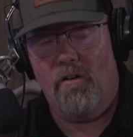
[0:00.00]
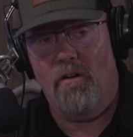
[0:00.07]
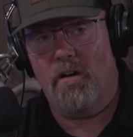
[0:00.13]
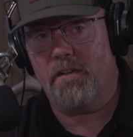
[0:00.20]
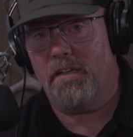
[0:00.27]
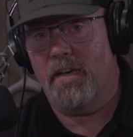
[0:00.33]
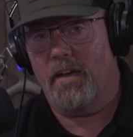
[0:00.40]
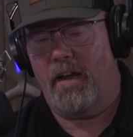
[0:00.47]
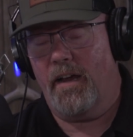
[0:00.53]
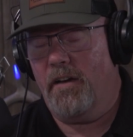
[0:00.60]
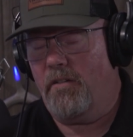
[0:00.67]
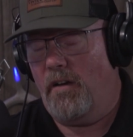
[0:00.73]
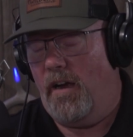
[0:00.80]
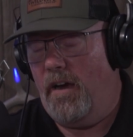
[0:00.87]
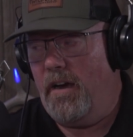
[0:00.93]
hooked, and I
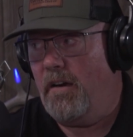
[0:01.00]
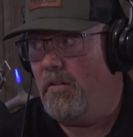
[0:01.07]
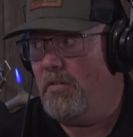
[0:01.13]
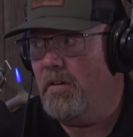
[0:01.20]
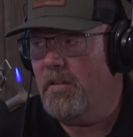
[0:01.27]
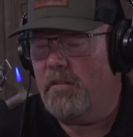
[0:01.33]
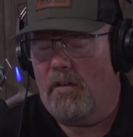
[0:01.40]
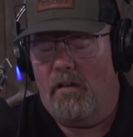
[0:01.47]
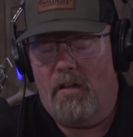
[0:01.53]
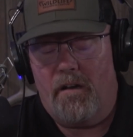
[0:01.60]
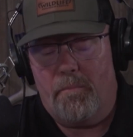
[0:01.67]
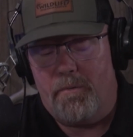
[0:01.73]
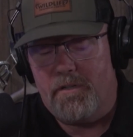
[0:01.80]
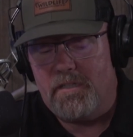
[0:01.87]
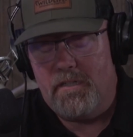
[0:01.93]
agree with you
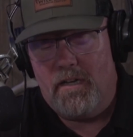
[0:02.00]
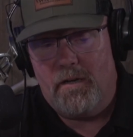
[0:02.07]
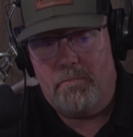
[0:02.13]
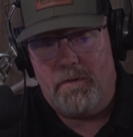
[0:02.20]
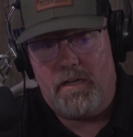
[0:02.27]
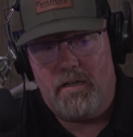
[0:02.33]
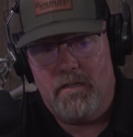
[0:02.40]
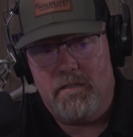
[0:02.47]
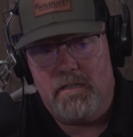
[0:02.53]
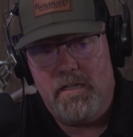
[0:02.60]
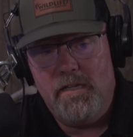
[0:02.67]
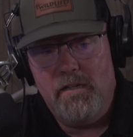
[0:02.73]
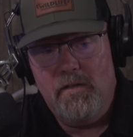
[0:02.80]
100%, because